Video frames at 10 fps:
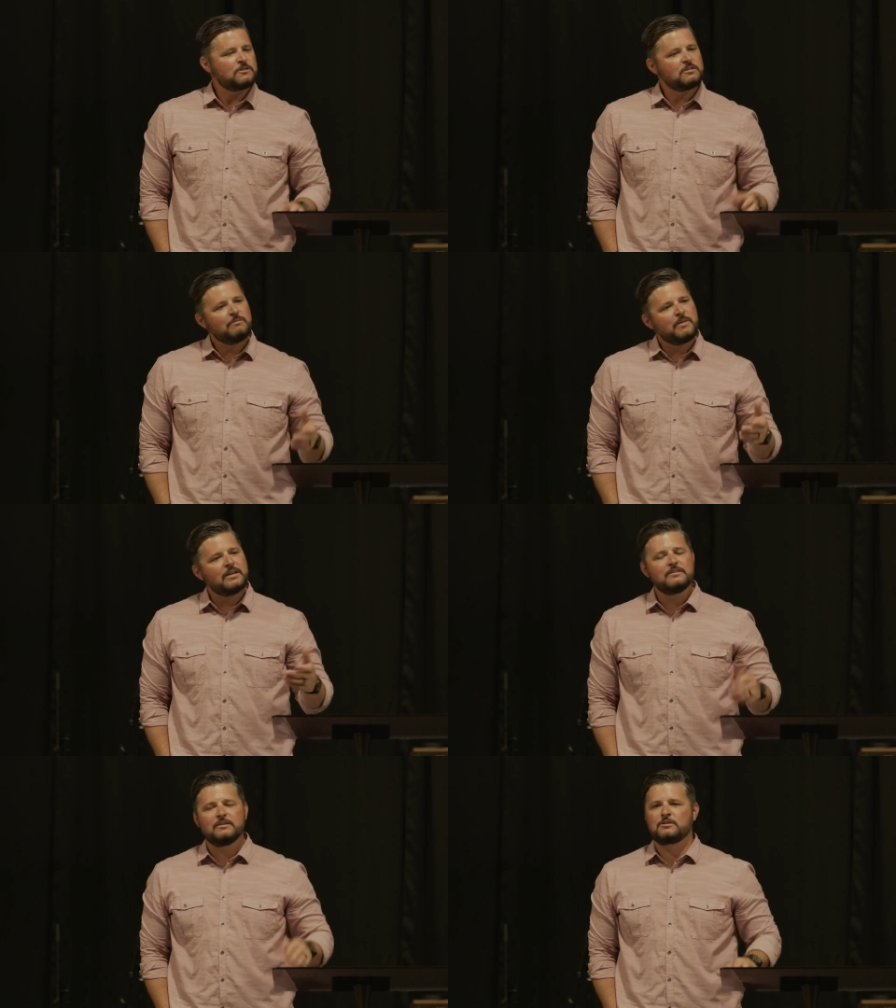There's some
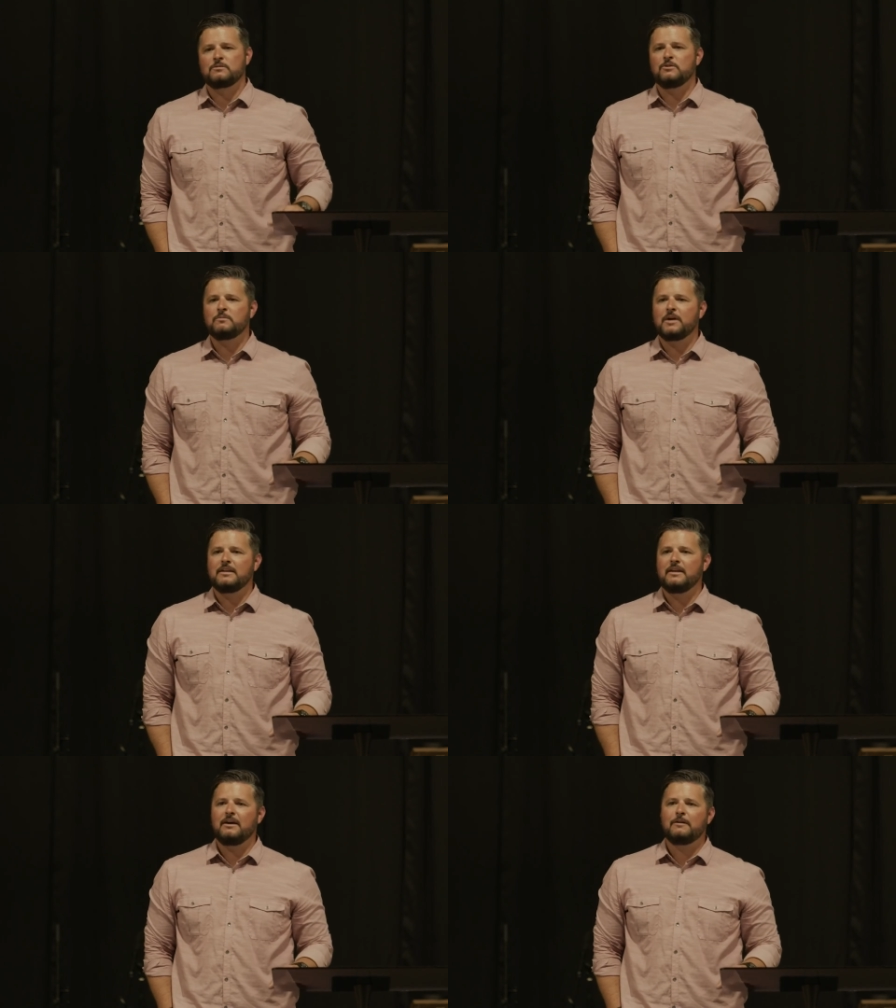men in this room
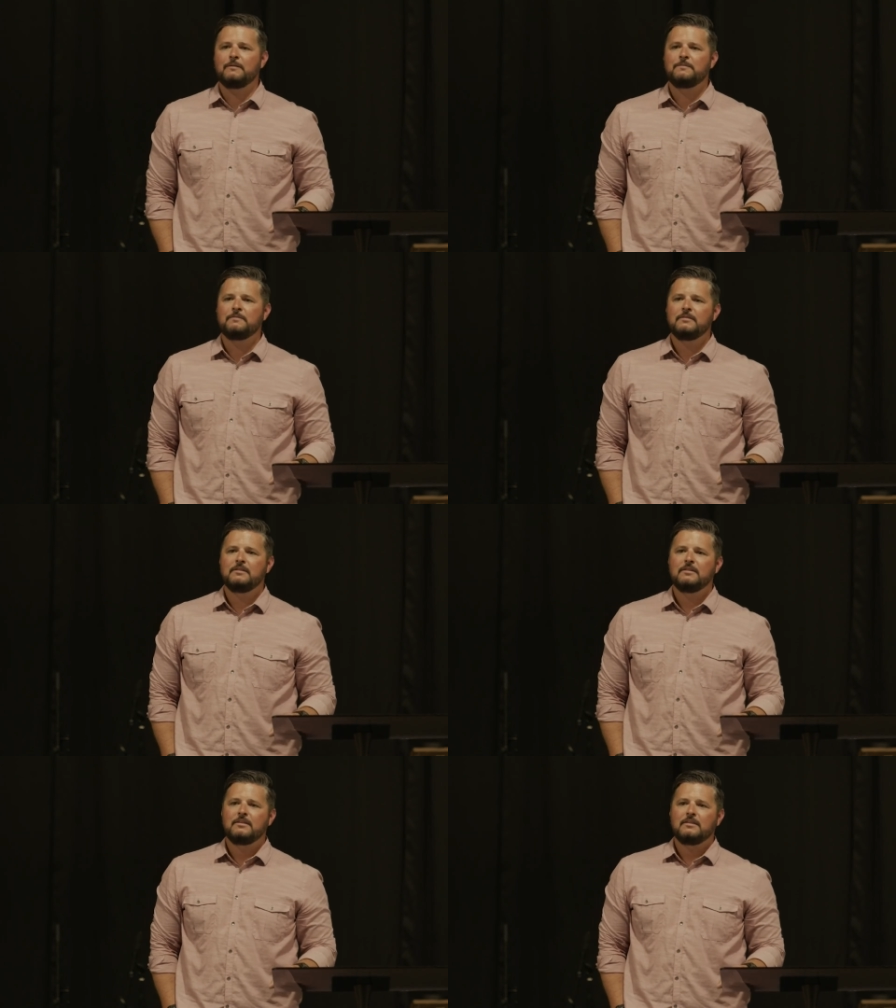right now,
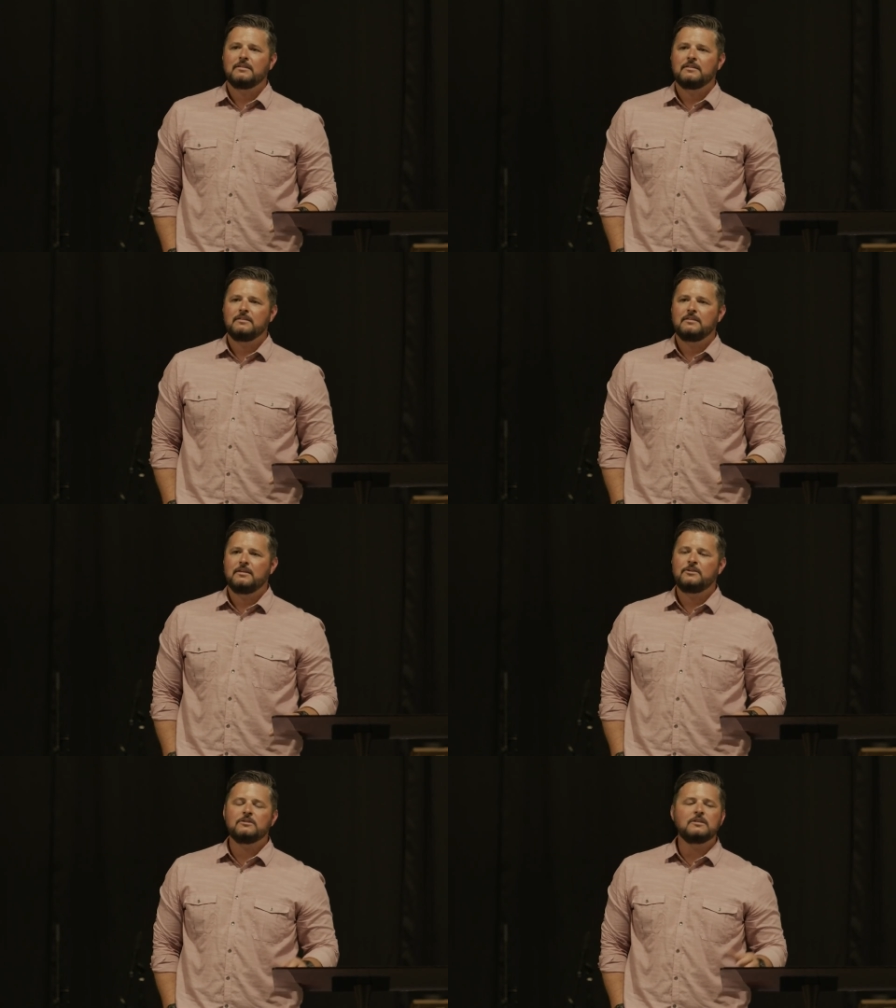
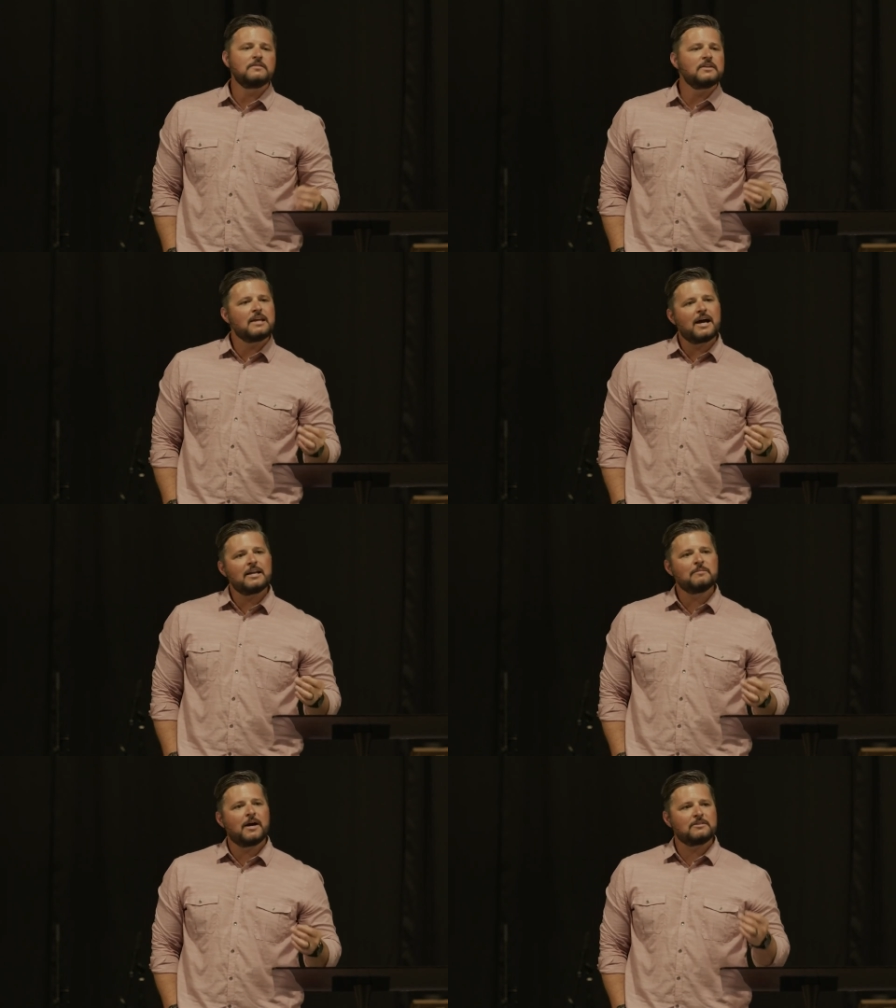and you're living
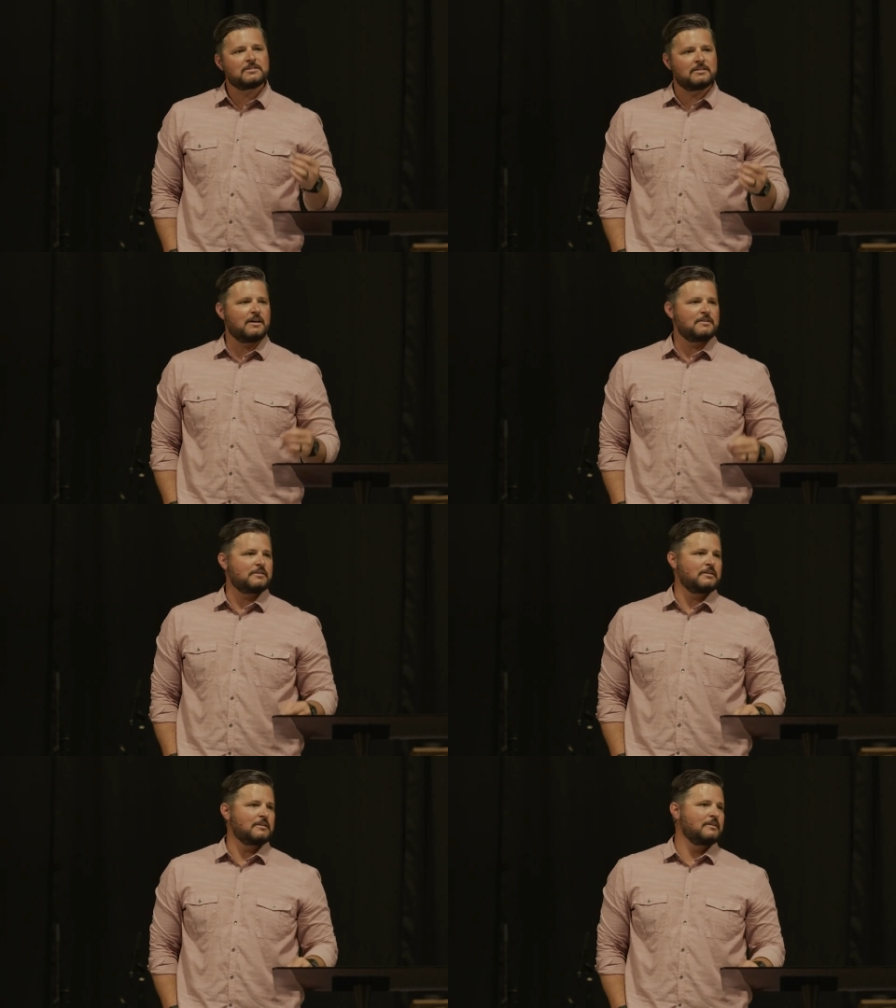90 miles to
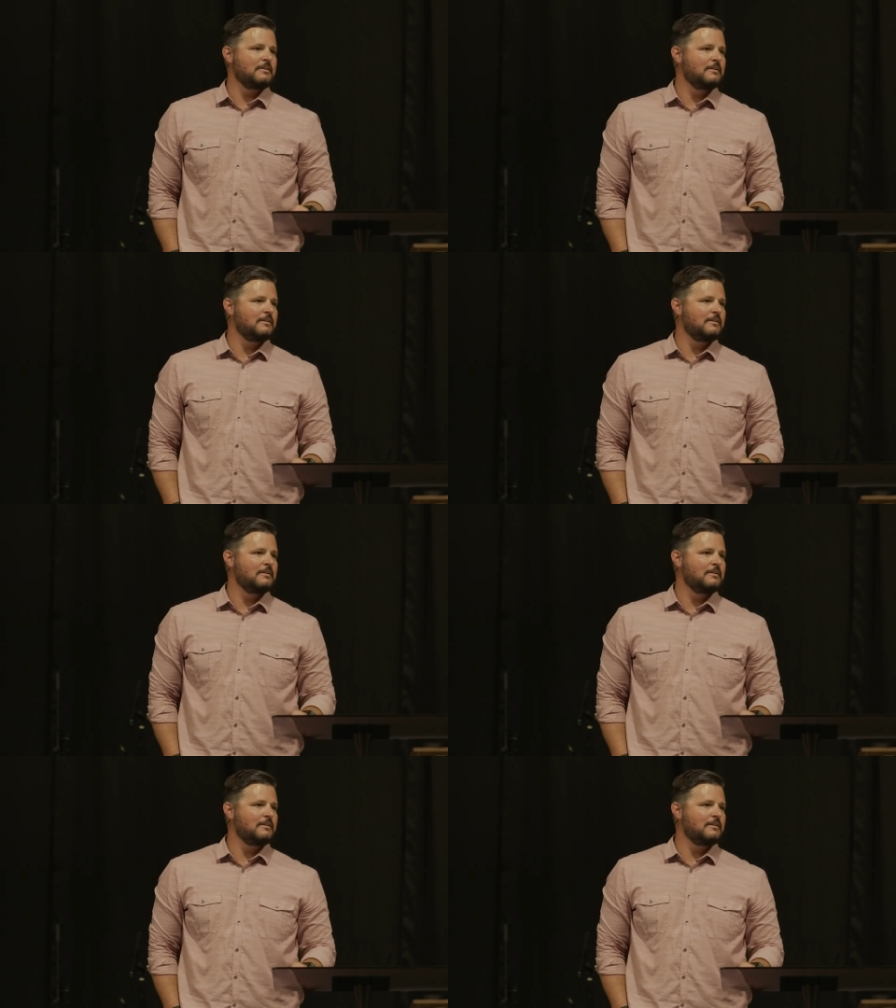nothing.